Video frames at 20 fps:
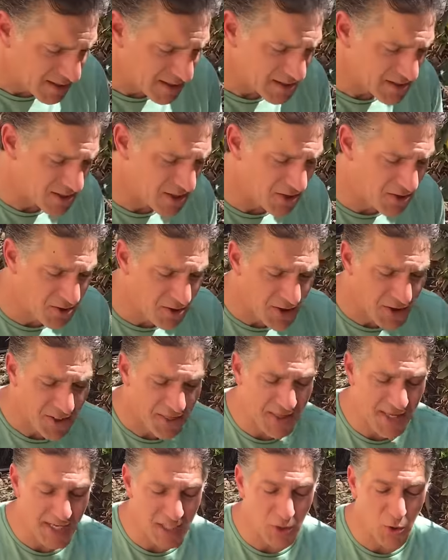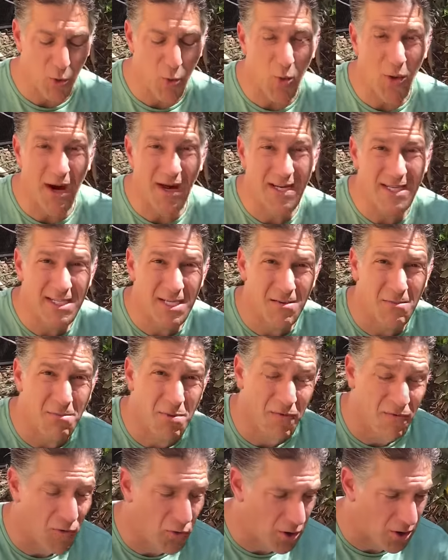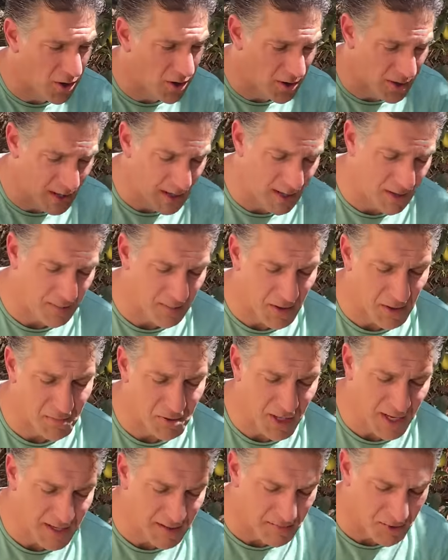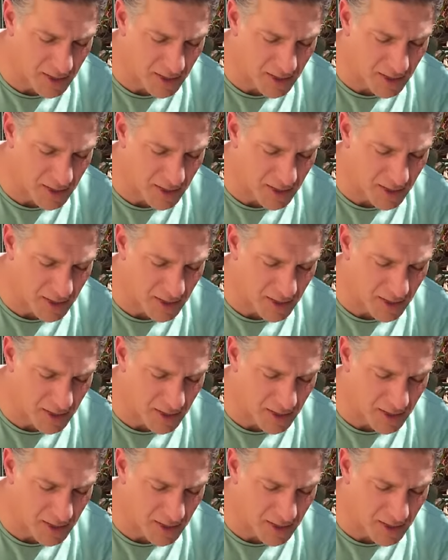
So think twice before um, applying a